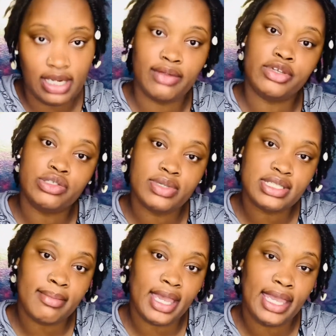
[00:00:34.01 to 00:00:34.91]
I
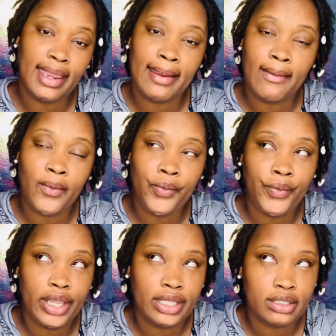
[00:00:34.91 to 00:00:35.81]
retwisted my hair
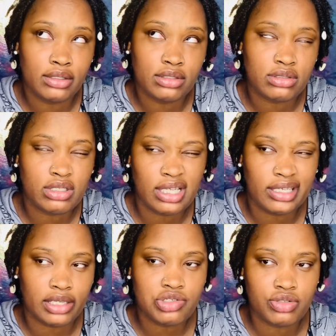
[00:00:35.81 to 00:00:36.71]
on, I think like
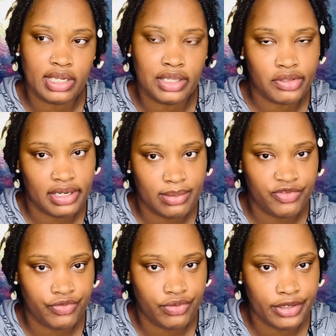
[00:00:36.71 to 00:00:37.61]
yesterday or the day
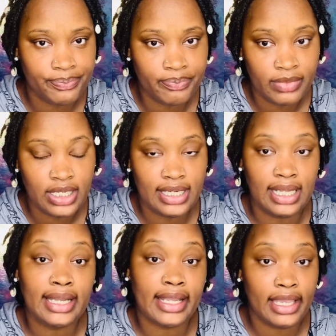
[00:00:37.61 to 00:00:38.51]
before, and I
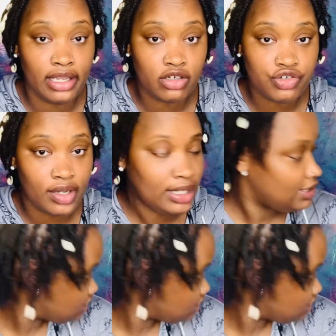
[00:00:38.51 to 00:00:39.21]
let it air dry. So